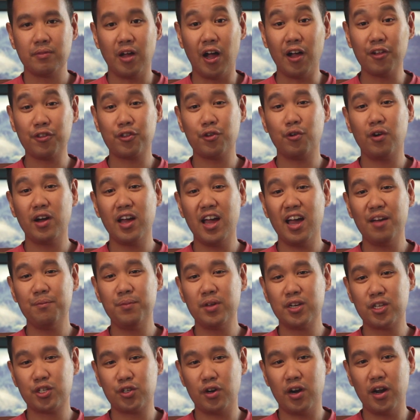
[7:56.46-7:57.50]
Also, I have
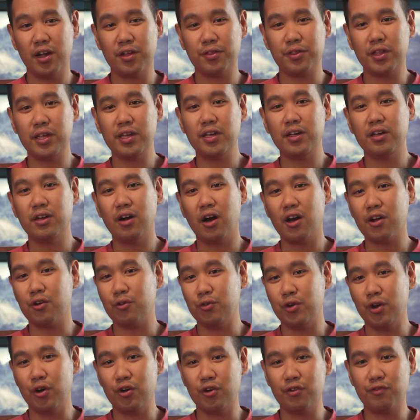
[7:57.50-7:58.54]
been trying the auto
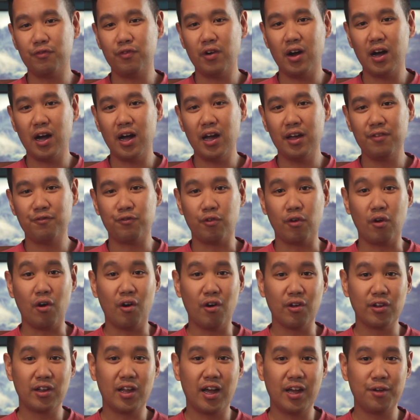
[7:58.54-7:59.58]
notify for
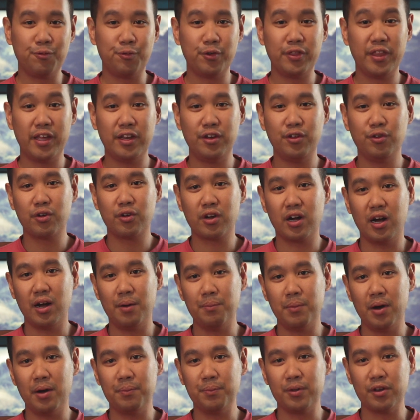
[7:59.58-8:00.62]
online when they
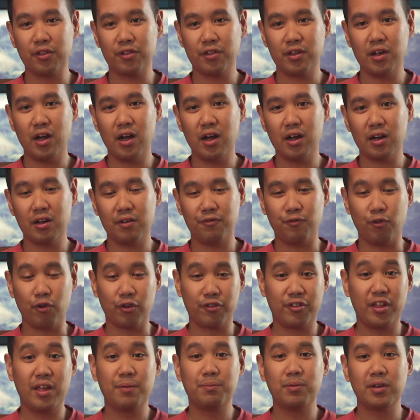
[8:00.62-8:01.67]
come up in stock. For
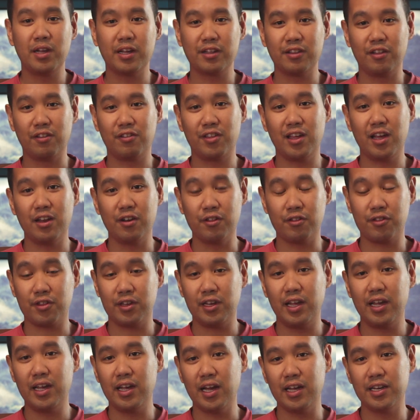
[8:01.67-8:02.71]
example, like the Santa's
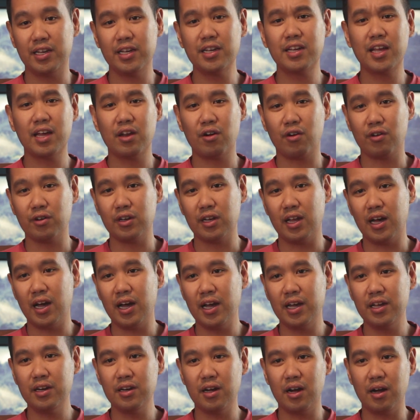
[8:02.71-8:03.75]
Sleigh, I did get
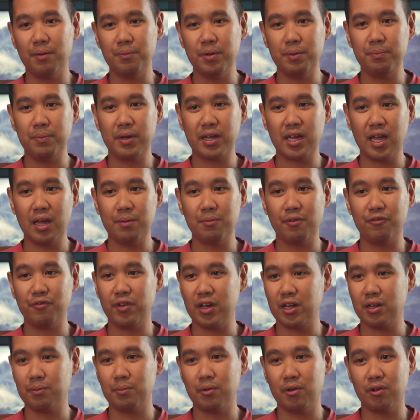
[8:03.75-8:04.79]
online. It became
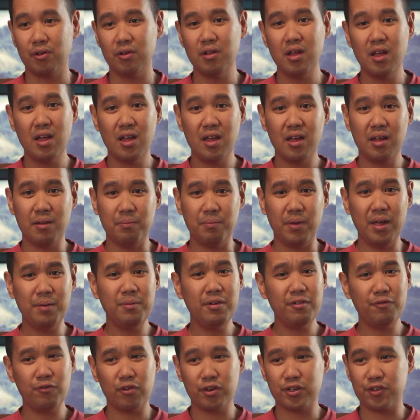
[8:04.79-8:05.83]
available maybe
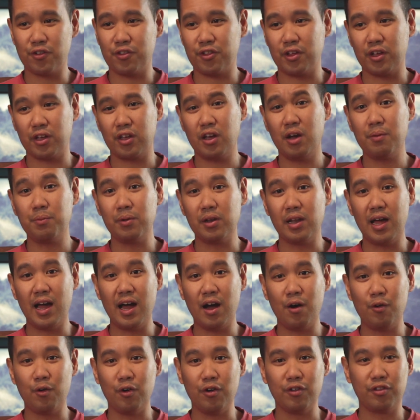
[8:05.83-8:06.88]
for just a couple
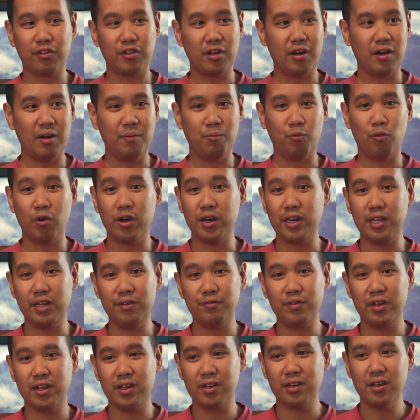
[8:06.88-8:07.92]
hours one
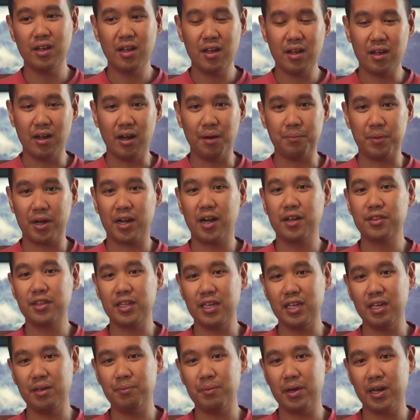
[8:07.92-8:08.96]
evening. I got
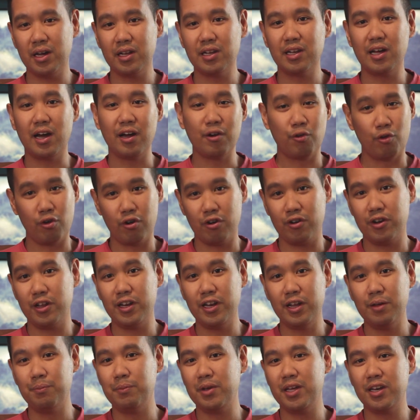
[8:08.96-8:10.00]
the email, I ordered it
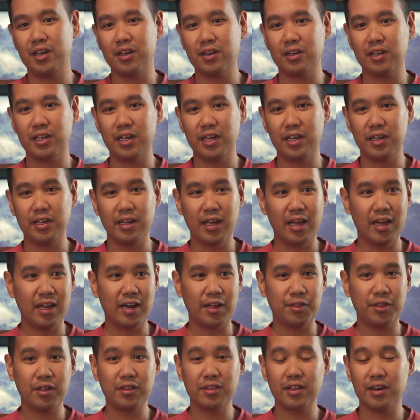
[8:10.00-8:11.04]
immediately, and I
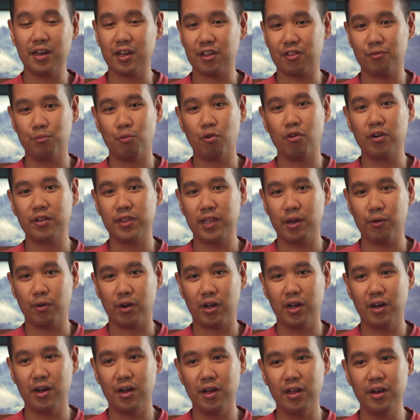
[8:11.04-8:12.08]
think the next morning they were
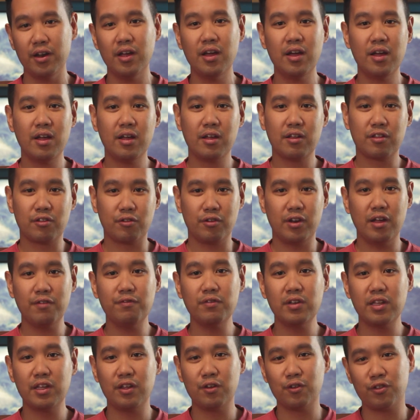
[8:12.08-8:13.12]
gone. So
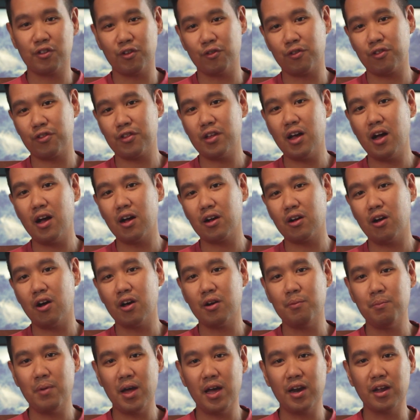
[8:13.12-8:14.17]
definitely use those stock
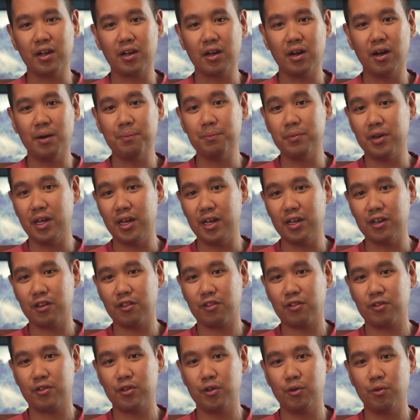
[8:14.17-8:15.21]
automatic
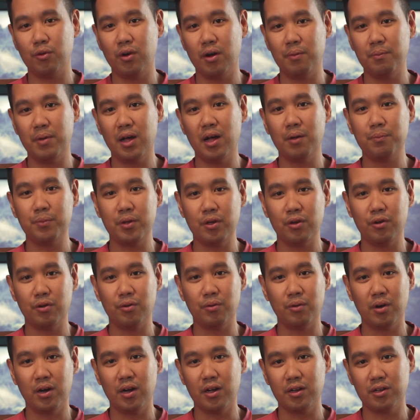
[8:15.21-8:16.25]
updates to help
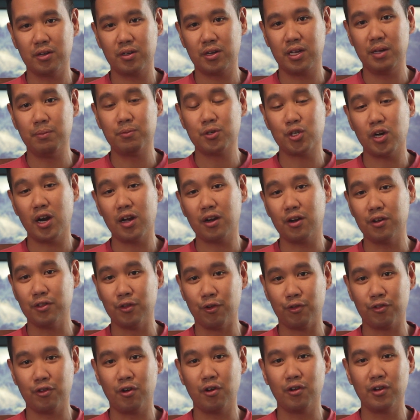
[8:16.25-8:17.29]
you keep track on
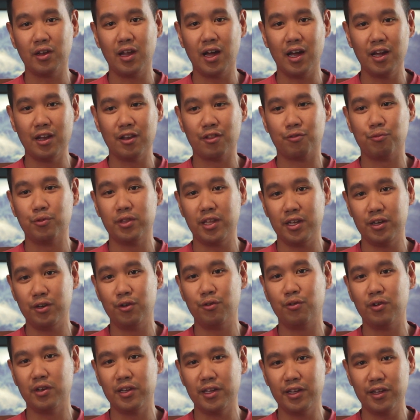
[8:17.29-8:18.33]
those onlines when they do
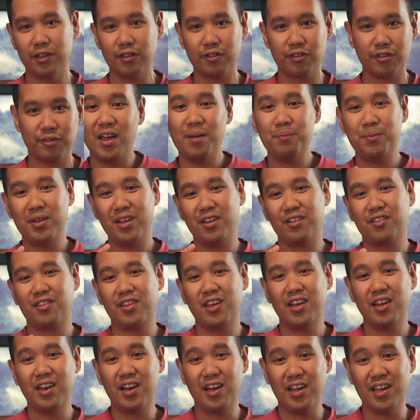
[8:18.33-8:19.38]
release. So that being
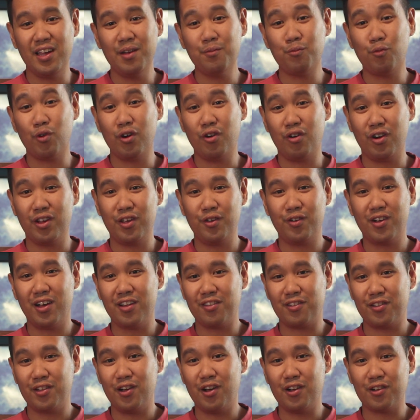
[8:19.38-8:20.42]
said, I am wondering you
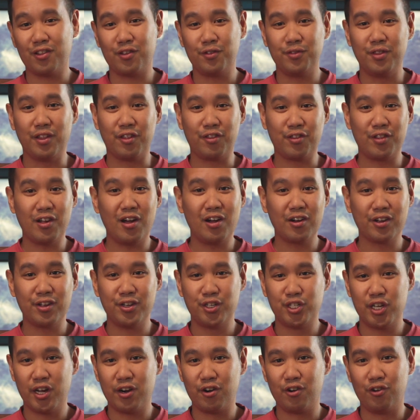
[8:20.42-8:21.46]
guys' thoughts on the stock in
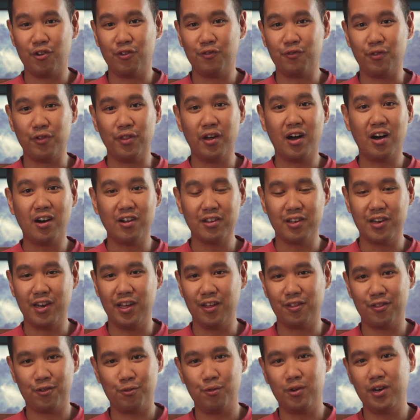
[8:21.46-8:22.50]
general for the
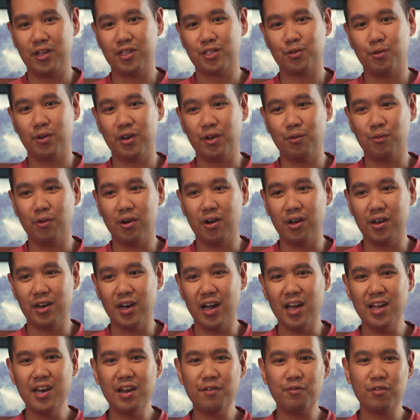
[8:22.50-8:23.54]
holidays 2021.
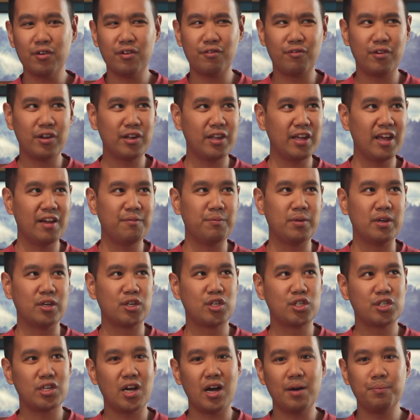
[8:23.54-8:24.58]
I never really have been
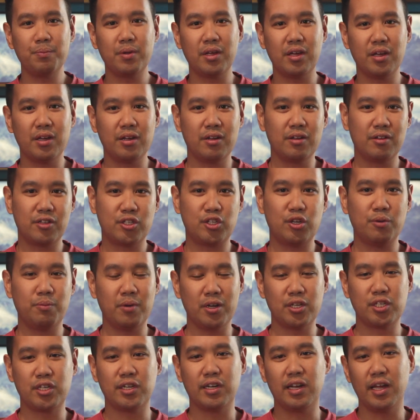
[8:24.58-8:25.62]
shopping too
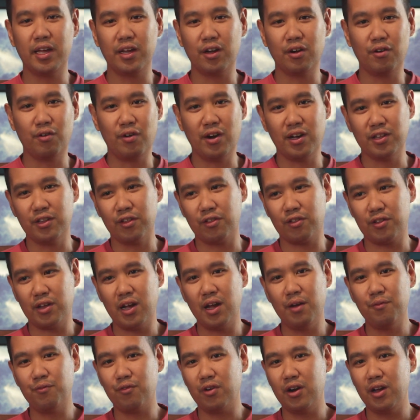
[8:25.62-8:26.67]
much in LEGO around this
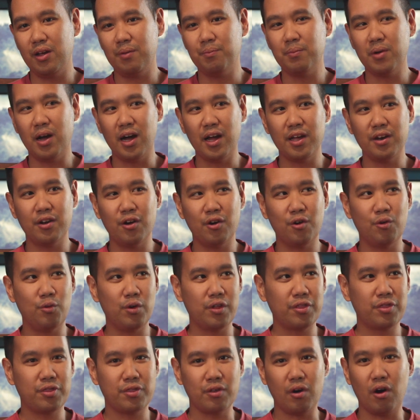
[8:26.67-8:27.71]
time frame. I know
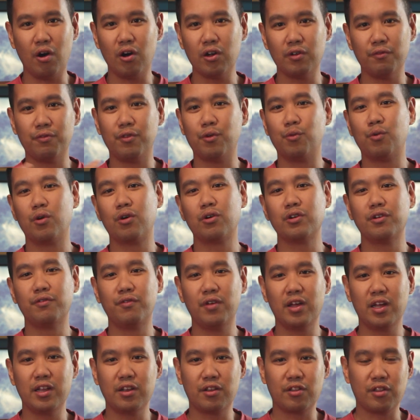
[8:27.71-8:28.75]
with all of the world
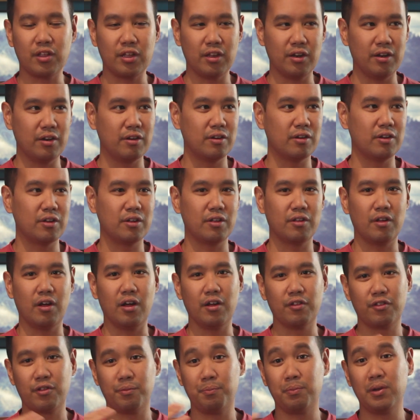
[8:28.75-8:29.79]
events and
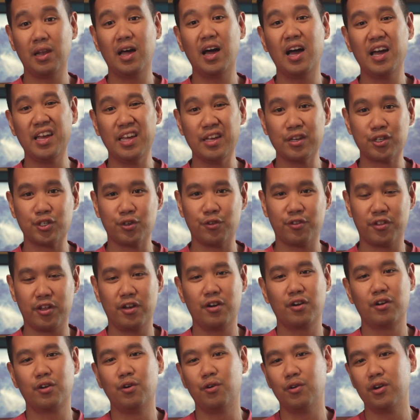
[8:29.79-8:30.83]
supply issues that
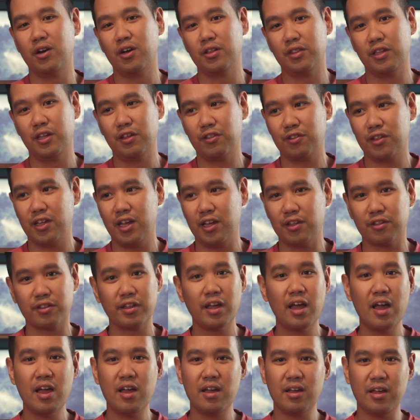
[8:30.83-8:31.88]
are going on these days,
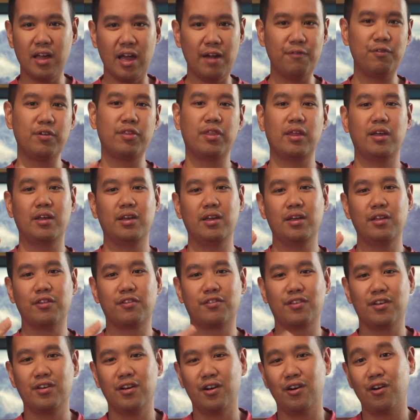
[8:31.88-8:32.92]
everything
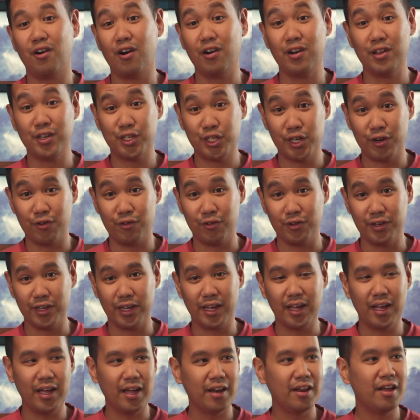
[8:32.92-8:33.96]
is hard in general to
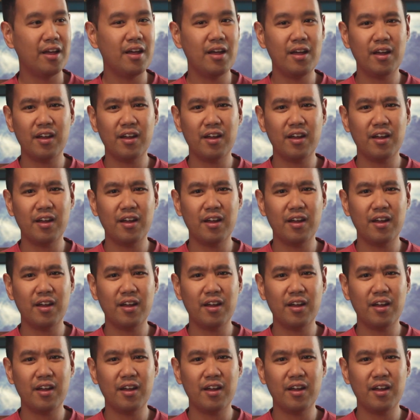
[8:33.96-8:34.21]
get.